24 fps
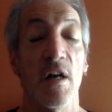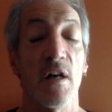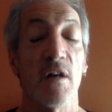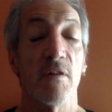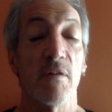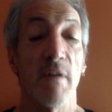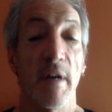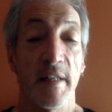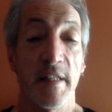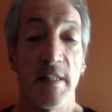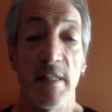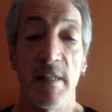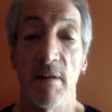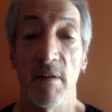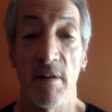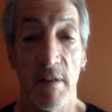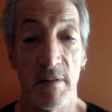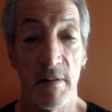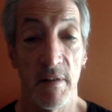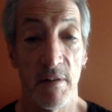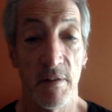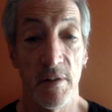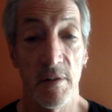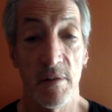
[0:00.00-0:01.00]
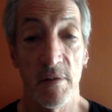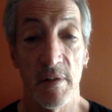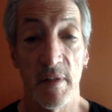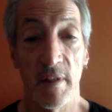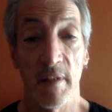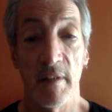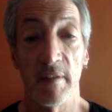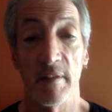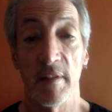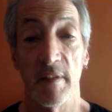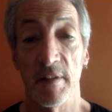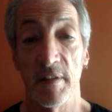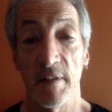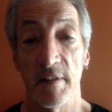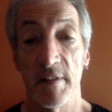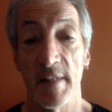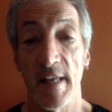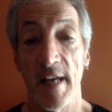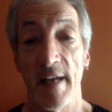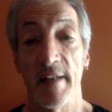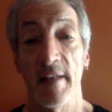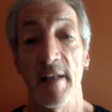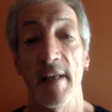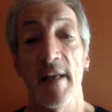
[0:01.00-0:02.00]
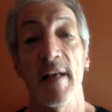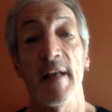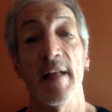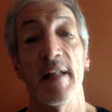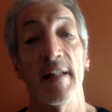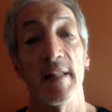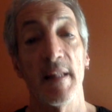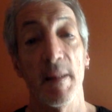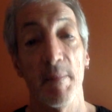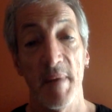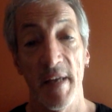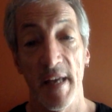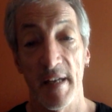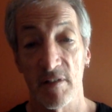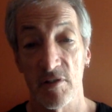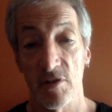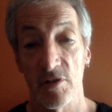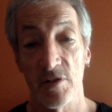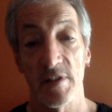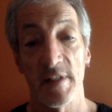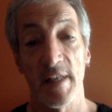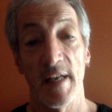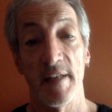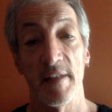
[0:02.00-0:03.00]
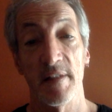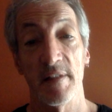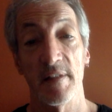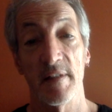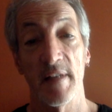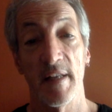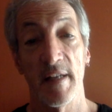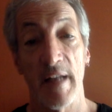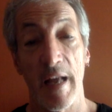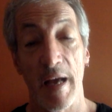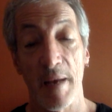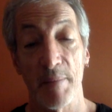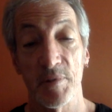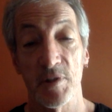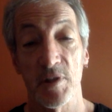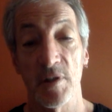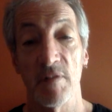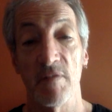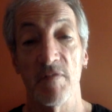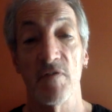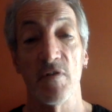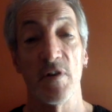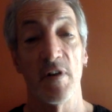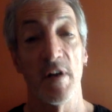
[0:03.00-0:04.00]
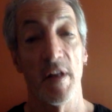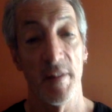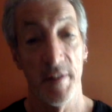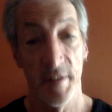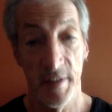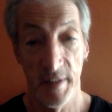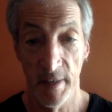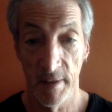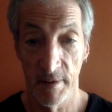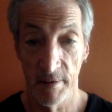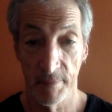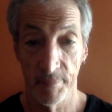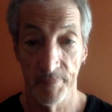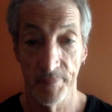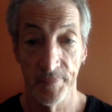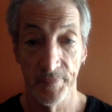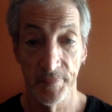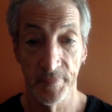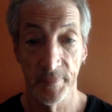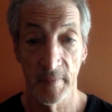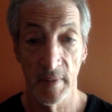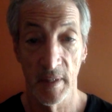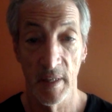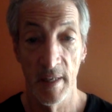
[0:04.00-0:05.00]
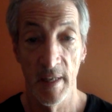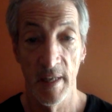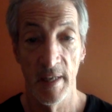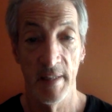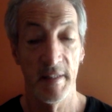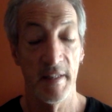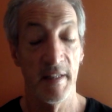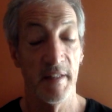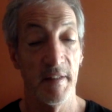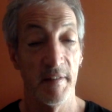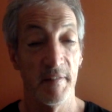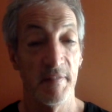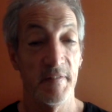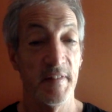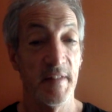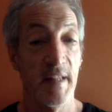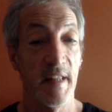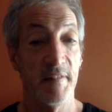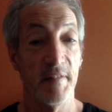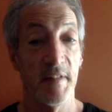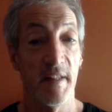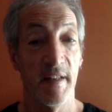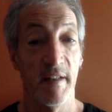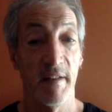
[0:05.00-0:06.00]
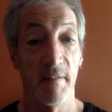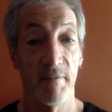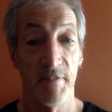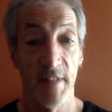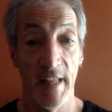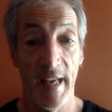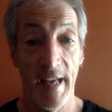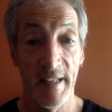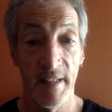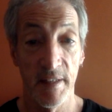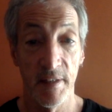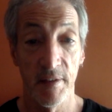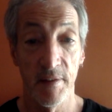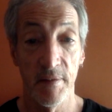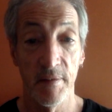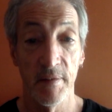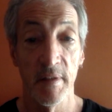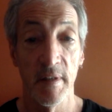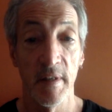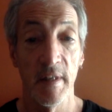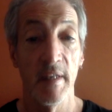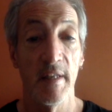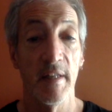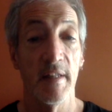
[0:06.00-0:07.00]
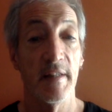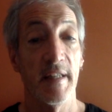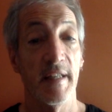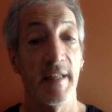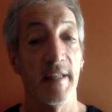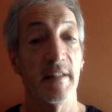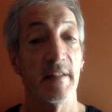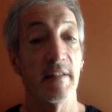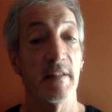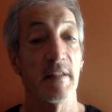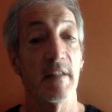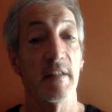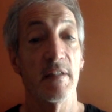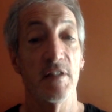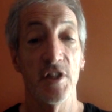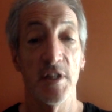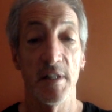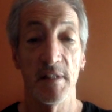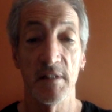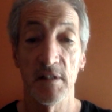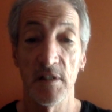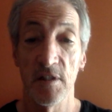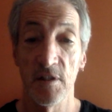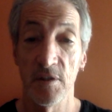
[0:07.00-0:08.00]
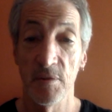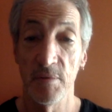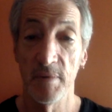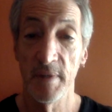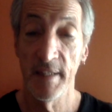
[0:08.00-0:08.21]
criteria they're using, they'll decide, let me exercise an option for another year. And then at the end of that year, they get a chance to do it